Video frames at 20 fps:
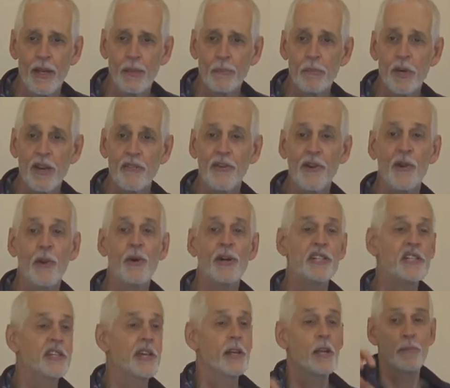But if the
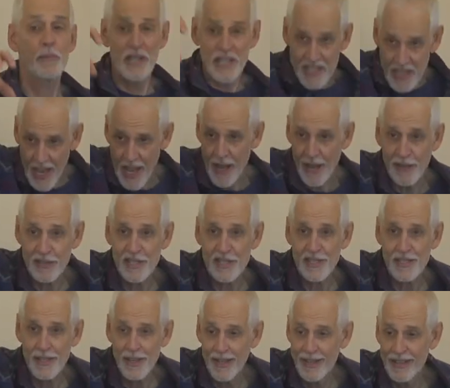Lord set up his
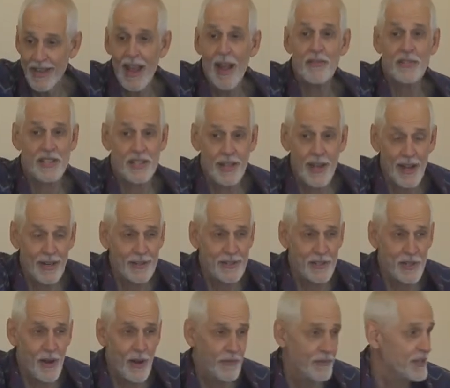house, now it's the
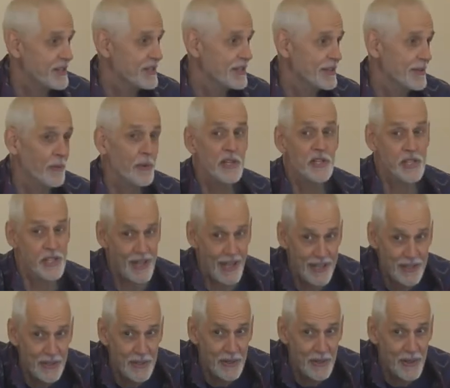doctor's office, what should
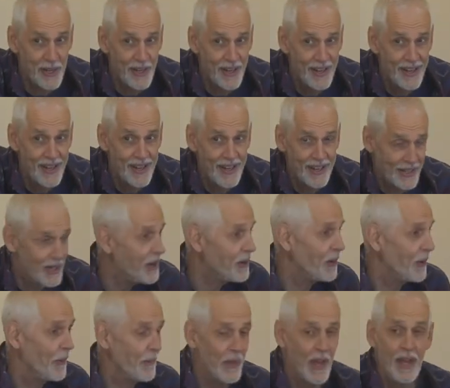I do?
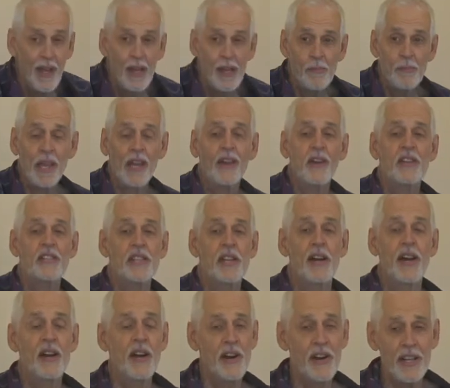go. Because
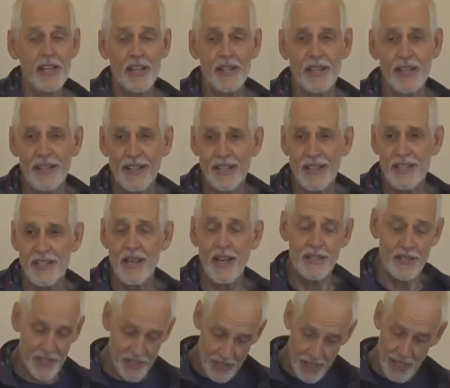a uh, hernia is
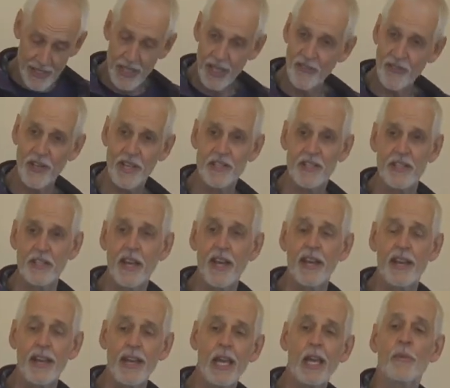not does not need fixed
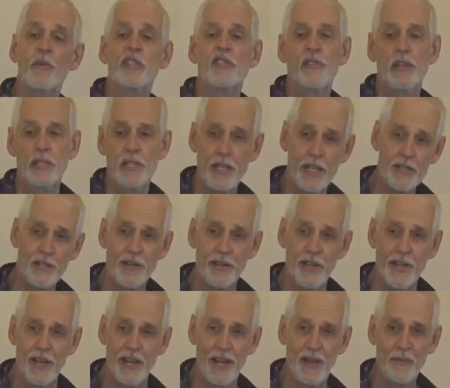today, it was fixed
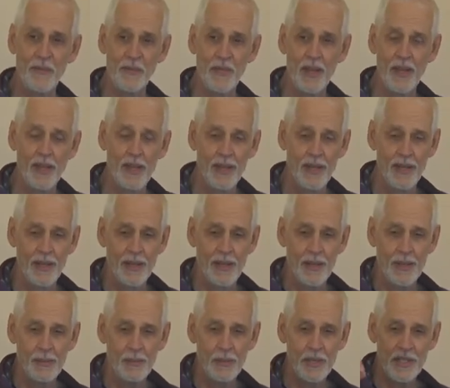yesterday.
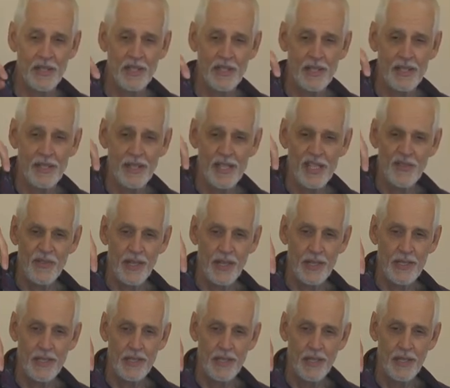But sin needs
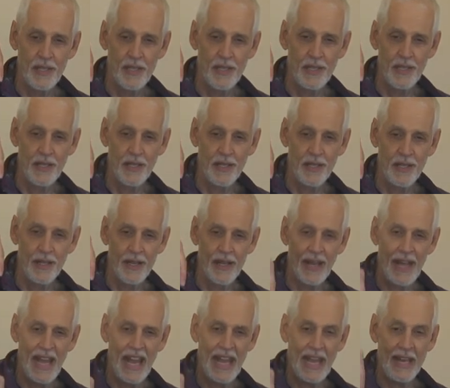fixed
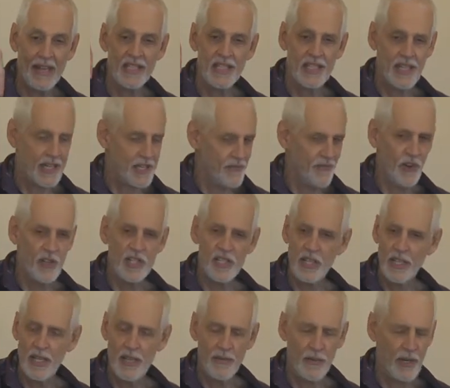and 6 1
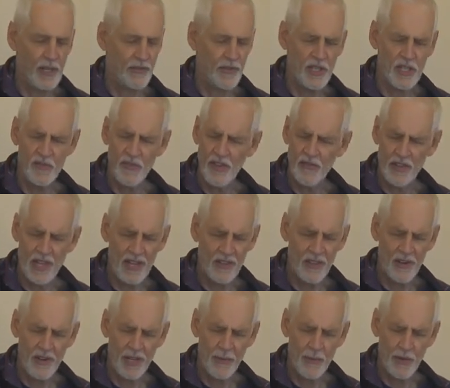Corinthians 15
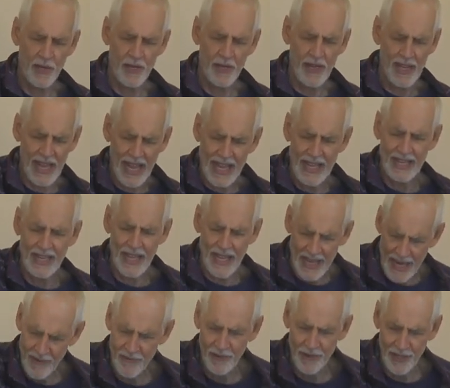31 and
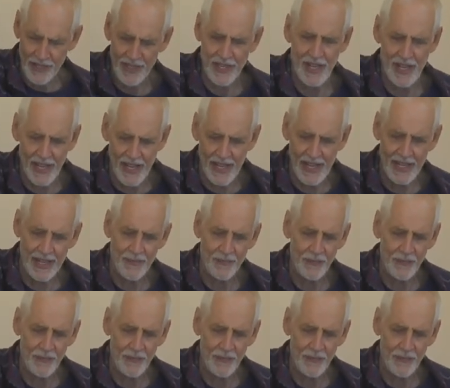every day.